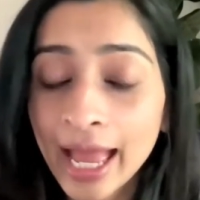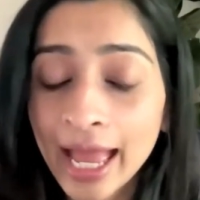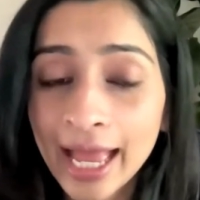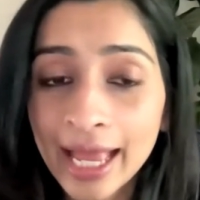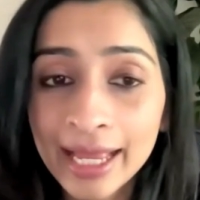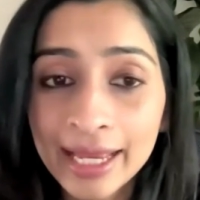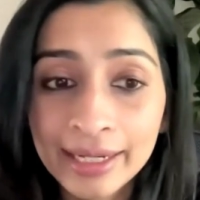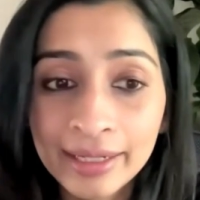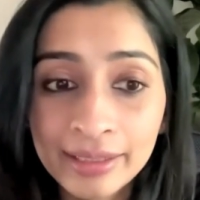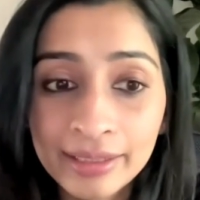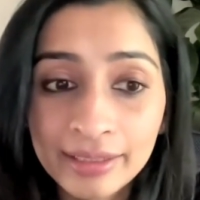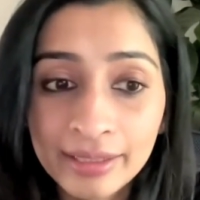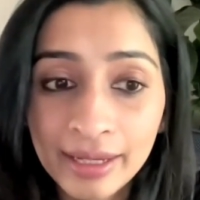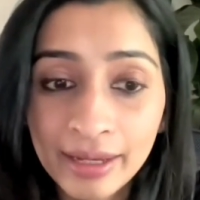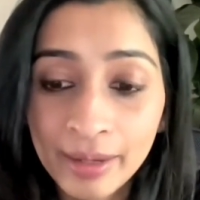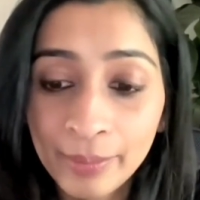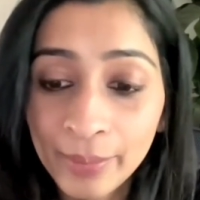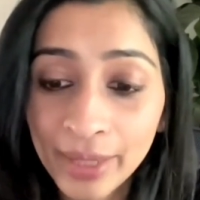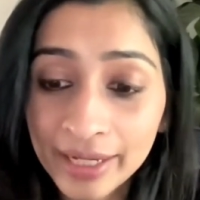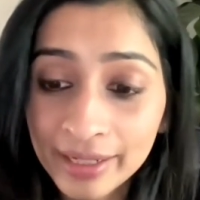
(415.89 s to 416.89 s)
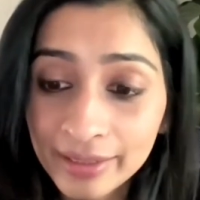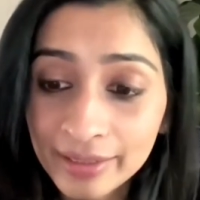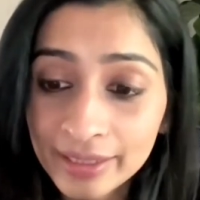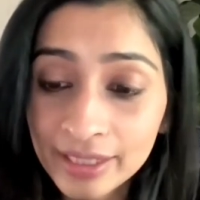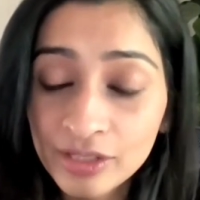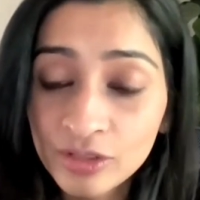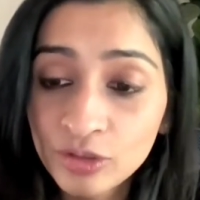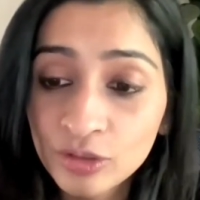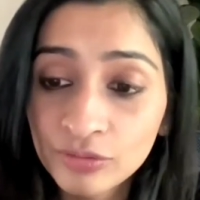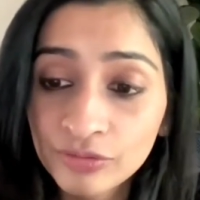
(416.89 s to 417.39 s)
and make a
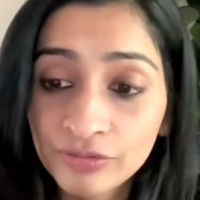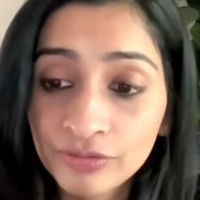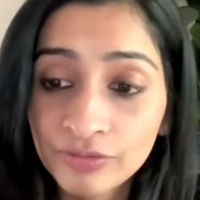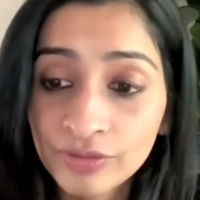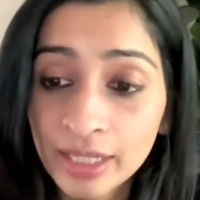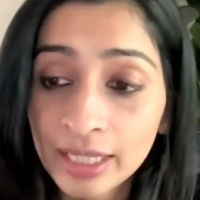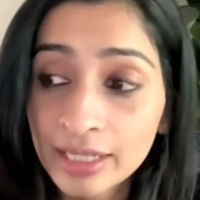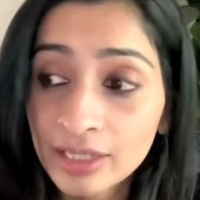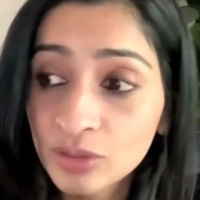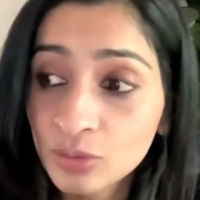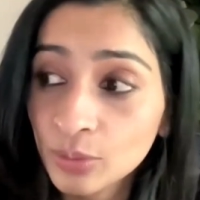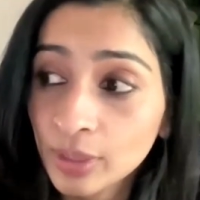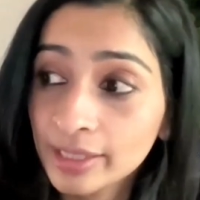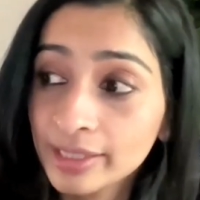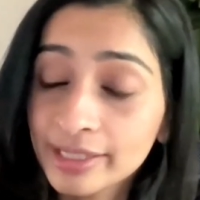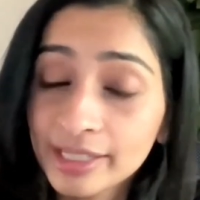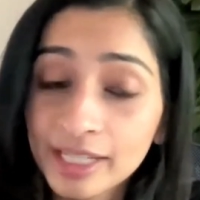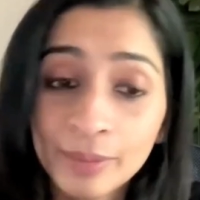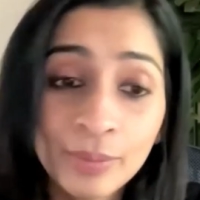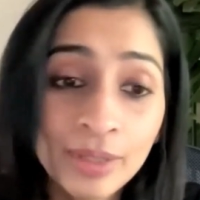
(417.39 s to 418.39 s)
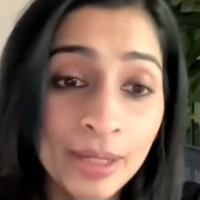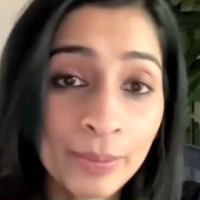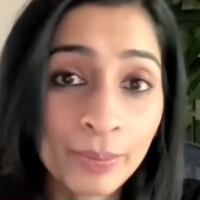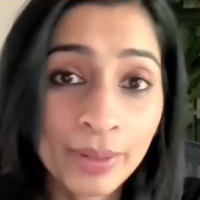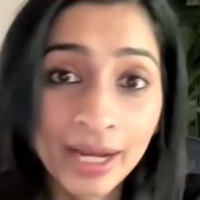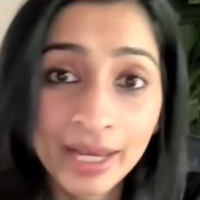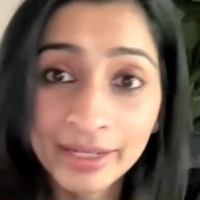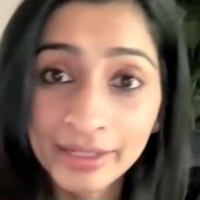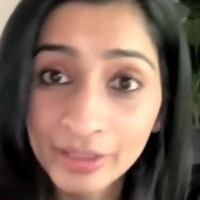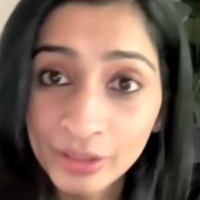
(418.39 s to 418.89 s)
list of things where it can be
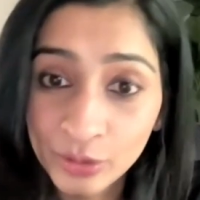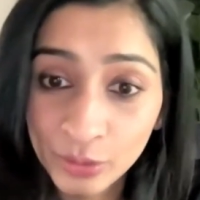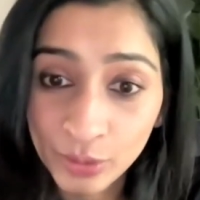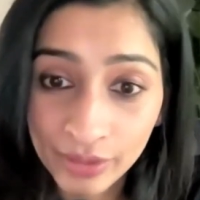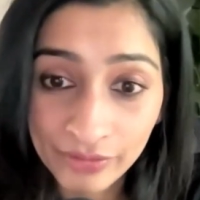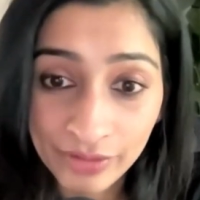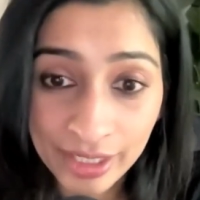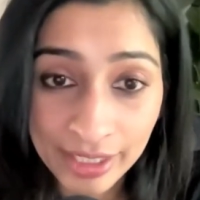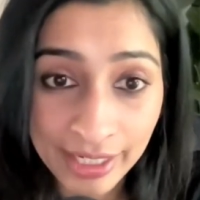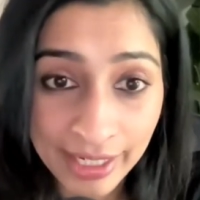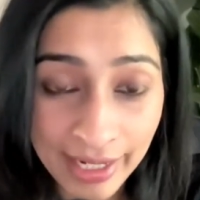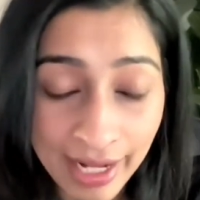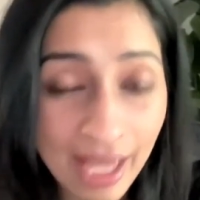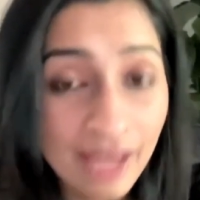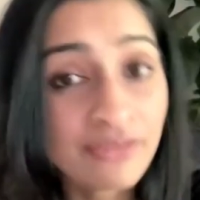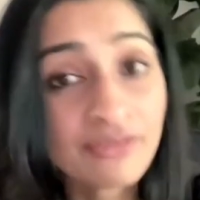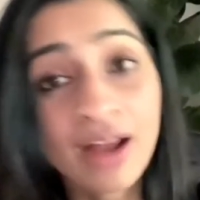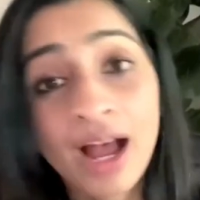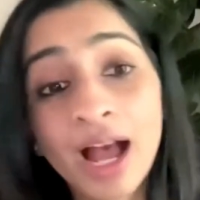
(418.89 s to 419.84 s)
applied to everyday life.